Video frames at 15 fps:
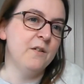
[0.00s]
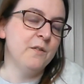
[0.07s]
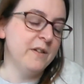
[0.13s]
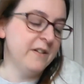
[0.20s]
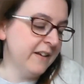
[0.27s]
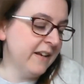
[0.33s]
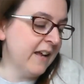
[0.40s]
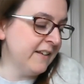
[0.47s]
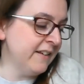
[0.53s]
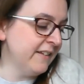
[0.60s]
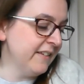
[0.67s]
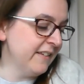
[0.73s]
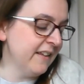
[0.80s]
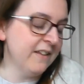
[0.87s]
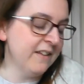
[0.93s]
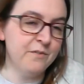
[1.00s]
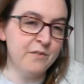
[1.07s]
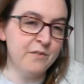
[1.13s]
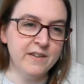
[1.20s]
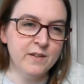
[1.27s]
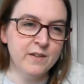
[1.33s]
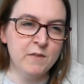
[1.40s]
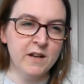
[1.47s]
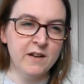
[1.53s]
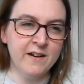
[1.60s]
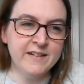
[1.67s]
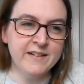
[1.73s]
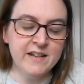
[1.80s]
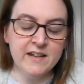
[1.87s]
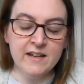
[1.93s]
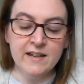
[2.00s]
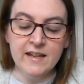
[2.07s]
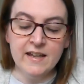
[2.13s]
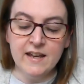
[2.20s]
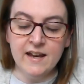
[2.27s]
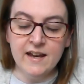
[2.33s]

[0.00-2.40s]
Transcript: which again is very similar idea.